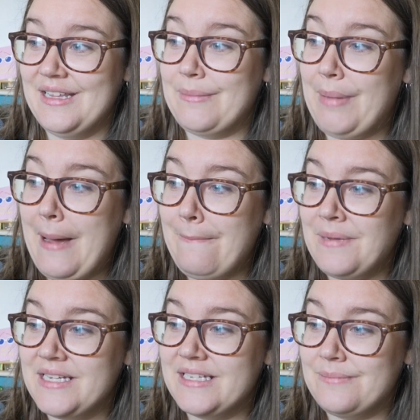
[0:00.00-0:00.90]
The pattern
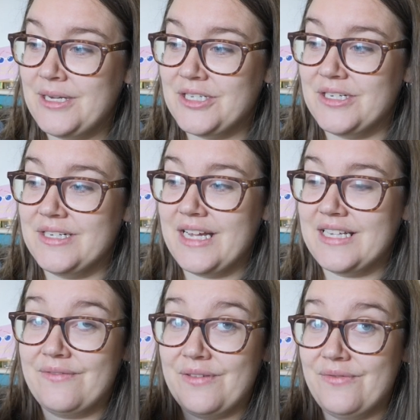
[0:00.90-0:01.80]
piece is measured
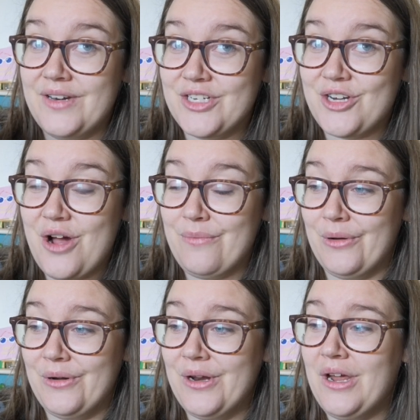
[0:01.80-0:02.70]
as if the finished
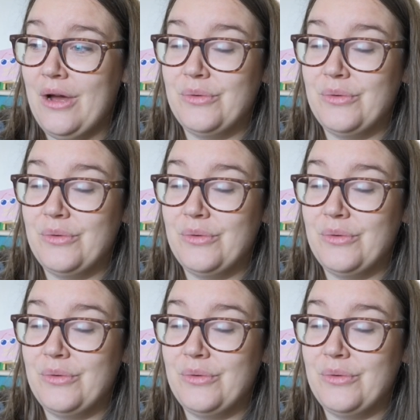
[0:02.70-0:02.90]
garment